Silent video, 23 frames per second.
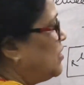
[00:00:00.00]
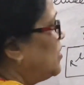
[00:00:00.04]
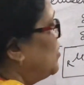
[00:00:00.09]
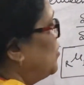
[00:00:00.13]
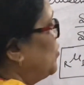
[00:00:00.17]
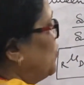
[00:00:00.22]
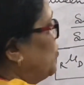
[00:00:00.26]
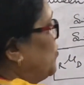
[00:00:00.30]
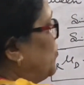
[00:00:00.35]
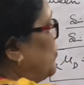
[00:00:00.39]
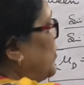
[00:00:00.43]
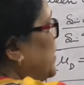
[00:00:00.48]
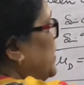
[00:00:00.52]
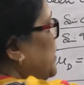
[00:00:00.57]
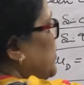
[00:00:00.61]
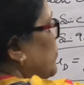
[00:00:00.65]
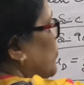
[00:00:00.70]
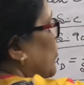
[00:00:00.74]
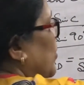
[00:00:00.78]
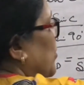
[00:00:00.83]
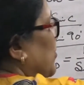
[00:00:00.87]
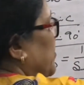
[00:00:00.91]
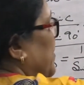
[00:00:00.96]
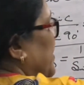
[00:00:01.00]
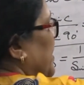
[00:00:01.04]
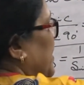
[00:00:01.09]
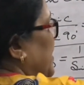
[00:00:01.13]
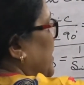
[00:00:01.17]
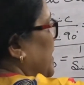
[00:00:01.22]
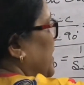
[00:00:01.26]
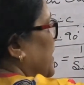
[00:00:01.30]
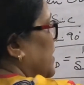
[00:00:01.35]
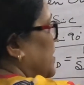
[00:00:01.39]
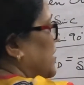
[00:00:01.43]
What will be
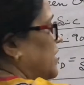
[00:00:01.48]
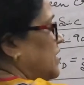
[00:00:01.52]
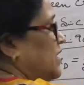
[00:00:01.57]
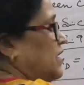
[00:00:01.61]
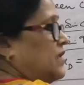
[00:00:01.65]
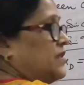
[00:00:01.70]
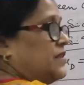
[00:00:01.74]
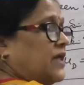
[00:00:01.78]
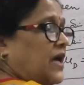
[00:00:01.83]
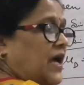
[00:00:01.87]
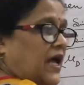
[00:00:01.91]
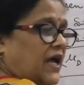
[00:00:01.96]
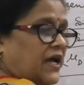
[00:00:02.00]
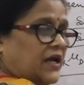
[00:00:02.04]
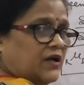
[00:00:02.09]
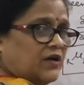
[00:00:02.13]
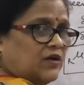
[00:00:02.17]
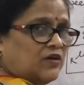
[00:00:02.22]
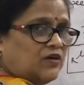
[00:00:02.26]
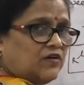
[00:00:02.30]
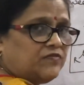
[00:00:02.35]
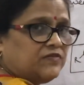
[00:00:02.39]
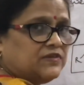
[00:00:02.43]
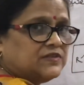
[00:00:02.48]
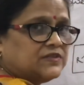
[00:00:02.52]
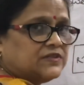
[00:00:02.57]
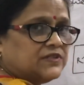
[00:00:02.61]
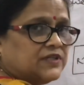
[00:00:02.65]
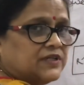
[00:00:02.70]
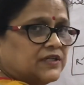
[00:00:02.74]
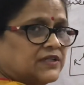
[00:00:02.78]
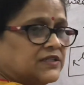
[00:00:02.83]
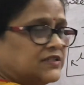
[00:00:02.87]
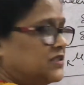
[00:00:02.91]
here? The angle of
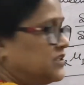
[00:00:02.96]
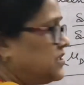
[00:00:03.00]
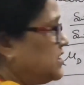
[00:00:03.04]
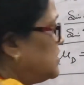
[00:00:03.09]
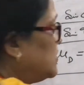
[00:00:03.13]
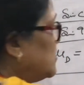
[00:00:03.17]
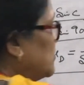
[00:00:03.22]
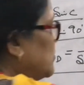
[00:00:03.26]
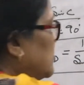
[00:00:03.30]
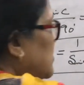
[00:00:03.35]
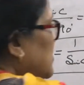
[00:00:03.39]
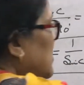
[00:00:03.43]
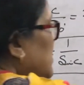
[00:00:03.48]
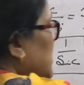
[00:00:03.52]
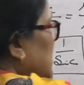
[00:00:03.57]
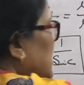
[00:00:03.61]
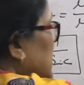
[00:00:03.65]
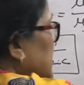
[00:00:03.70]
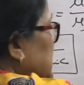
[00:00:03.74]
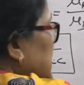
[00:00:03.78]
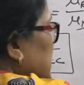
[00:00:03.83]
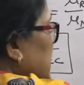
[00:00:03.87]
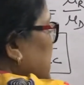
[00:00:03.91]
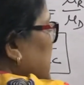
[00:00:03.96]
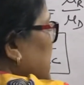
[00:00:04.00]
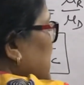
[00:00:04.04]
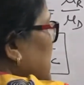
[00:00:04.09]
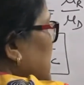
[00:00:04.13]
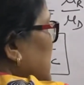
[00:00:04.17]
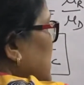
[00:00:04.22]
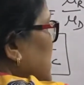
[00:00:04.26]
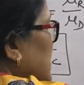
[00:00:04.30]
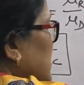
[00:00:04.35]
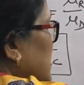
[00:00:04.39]
incidence. Is it?
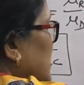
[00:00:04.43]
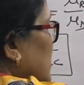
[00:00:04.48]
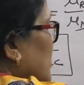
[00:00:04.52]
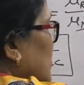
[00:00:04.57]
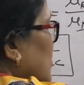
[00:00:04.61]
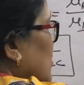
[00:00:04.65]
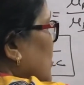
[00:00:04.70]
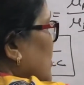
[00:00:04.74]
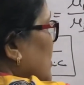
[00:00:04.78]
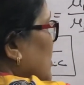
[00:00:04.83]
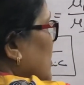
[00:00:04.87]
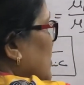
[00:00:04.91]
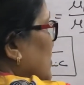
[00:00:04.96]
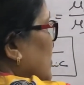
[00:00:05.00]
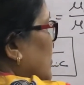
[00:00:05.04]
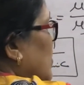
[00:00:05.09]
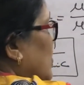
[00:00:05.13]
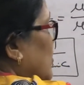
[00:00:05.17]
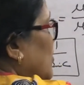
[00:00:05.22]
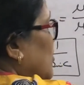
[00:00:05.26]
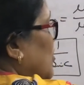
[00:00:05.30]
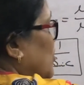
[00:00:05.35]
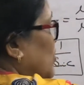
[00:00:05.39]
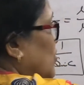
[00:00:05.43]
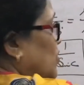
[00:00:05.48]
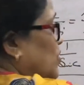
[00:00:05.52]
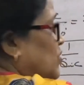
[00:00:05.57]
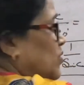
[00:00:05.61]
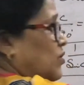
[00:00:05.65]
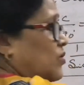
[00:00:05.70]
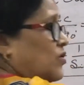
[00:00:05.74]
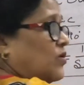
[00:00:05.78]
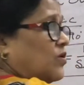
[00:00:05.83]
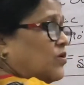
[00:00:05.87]

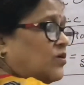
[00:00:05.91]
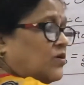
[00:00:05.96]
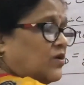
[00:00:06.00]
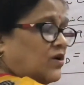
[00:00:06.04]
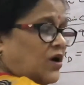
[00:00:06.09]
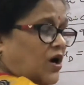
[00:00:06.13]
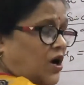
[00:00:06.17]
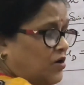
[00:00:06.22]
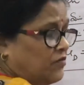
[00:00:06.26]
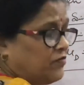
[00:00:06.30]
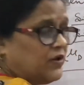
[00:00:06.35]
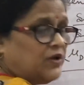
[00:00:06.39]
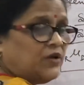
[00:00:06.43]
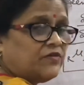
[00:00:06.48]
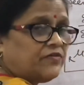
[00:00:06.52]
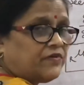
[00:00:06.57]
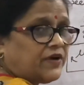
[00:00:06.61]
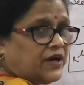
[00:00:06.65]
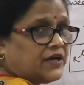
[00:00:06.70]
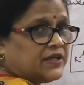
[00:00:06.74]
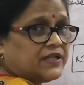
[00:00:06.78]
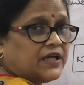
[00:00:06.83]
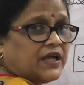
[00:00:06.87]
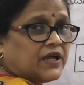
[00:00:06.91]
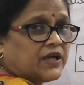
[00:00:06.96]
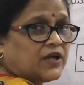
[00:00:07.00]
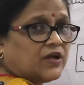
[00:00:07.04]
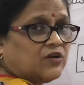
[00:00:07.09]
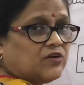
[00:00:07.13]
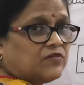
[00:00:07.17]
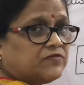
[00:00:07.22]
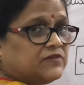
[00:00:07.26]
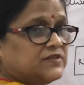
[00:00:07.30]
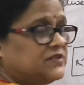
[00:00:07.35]
No. How will you find the angle
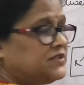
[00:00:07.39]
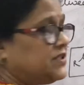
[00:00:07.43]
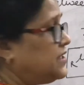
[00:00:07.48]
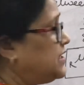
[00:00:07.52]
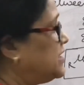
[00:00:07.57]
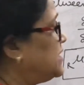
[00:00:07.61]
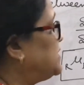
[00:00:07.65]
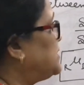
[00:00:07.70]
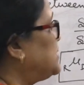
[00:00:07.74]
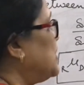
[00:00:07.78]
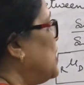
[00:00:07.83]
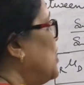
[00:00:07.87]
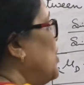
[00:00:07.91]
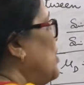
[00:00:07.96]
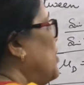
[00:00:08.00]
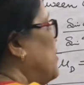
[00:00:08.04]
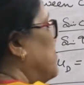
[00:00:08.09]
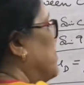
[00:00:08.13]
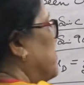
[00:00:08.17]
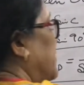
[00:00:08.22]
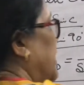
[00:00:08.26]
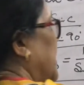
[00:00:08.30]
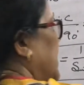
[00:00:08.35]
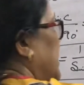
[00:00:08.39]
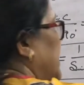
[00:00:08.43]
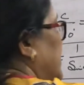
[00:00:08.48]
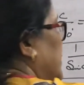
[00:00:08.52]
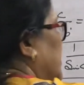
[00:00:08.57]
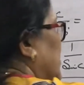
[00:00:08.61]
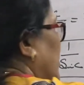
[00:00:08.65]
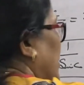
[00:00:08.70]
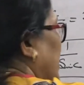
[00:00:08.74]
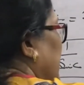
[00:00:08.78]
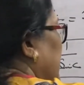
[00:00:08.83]
of incidence? By
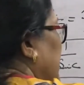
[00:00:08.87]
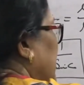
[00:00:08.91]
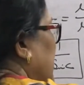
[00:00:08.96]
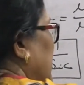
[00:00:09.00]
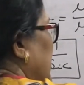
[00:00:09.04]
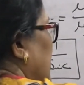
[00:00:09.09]
drawing